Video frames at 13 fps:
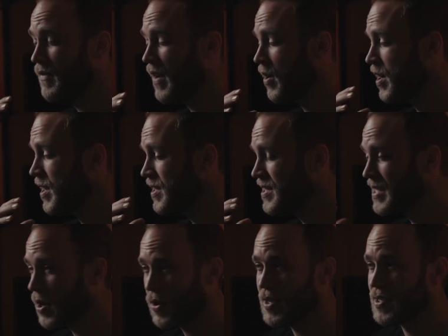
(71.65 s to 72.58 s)
a very
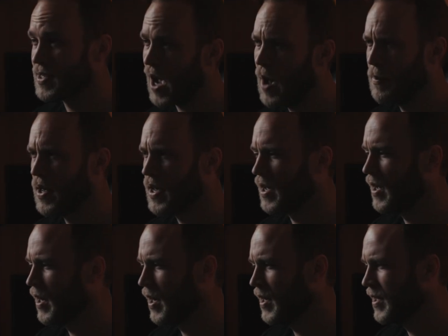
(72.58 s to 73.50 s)
serious
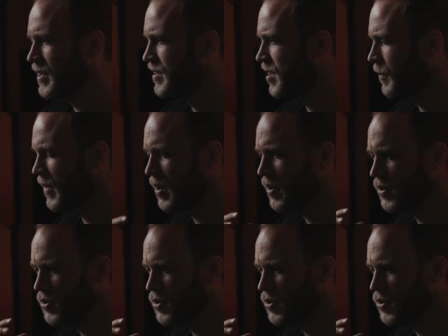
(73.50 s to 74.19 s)
topic. Uh, it's something to